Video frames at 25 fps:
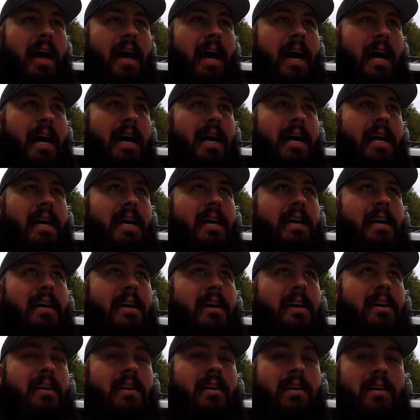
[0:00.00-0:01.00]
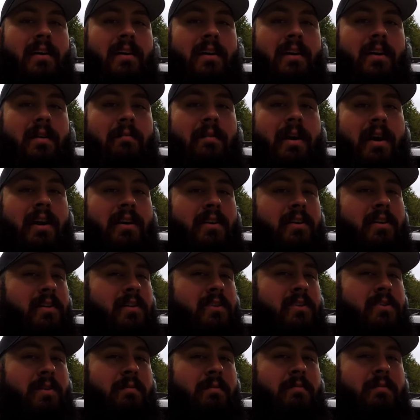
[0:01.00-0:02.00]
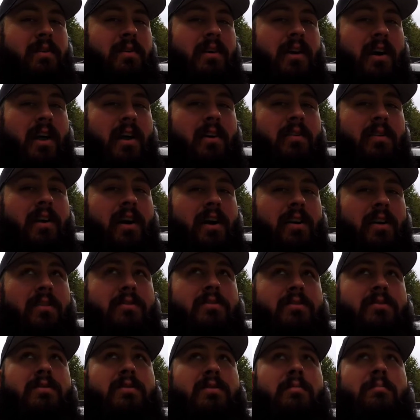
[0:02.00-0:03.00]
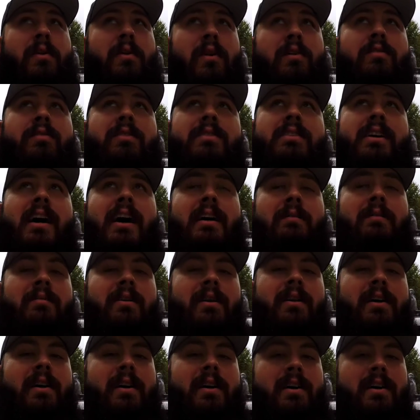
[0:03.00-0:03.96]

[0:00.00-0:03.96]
I'm headed on a trip to Colorado, so it's a perfect time